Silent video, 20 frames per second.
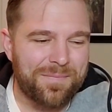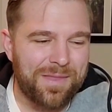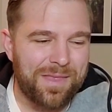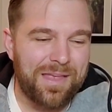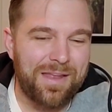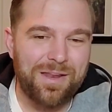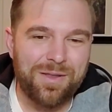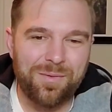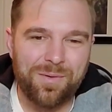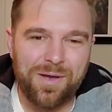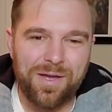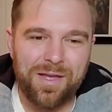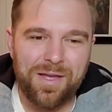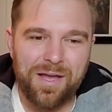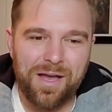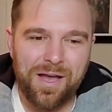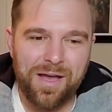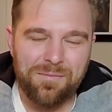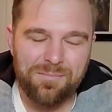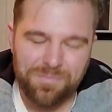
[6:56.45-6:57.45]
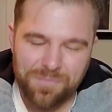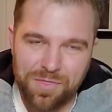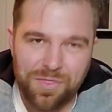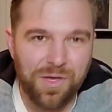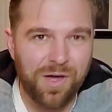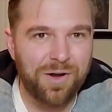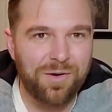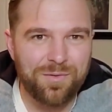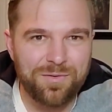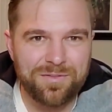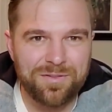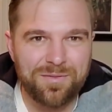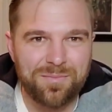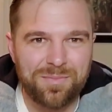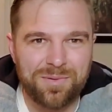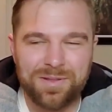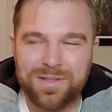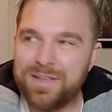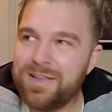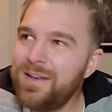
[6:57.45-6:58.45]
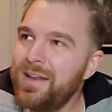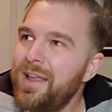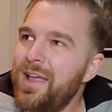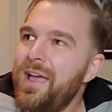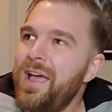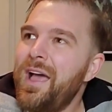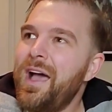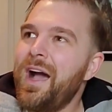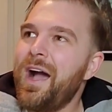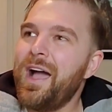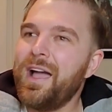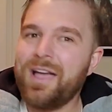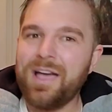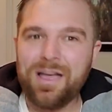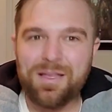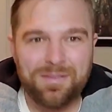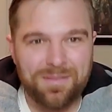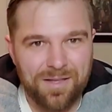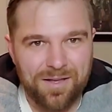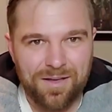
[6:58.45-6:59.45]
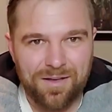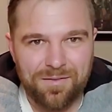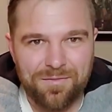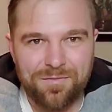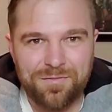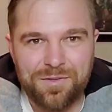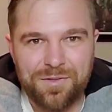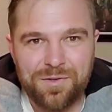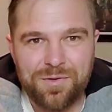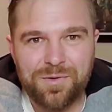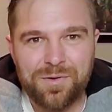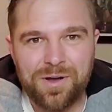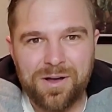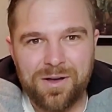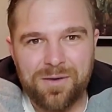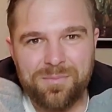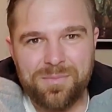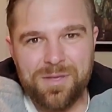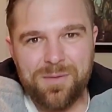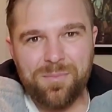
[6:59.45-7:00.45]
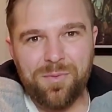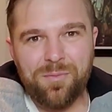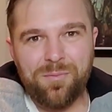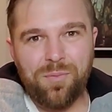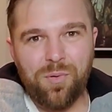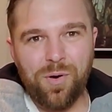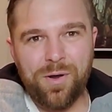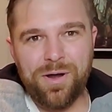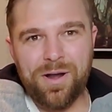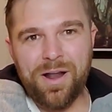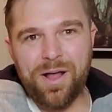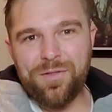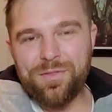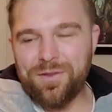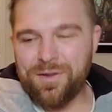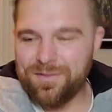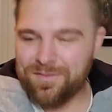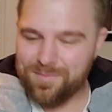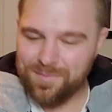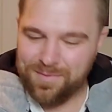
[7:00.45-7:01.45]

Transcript: anyway, I thought it was complete. I got a few people pointed out that I was